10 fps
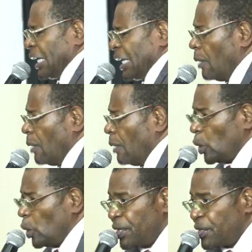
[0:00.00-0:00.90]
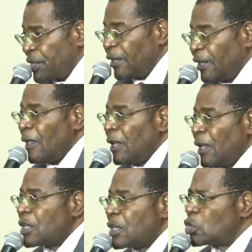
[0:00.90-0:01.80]
now, I'm too busy.
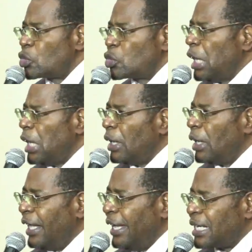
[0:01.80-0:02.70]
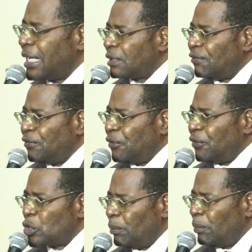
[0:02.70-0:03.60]
Sooner or later,
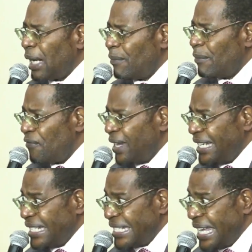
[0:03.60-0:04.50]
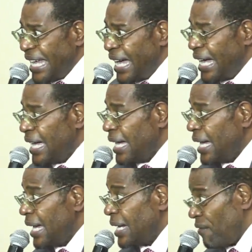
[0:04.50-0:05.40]
voice will become fainter
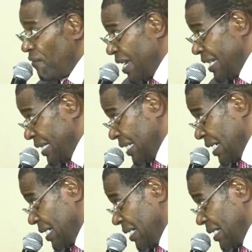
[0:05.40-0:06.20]
and fainter.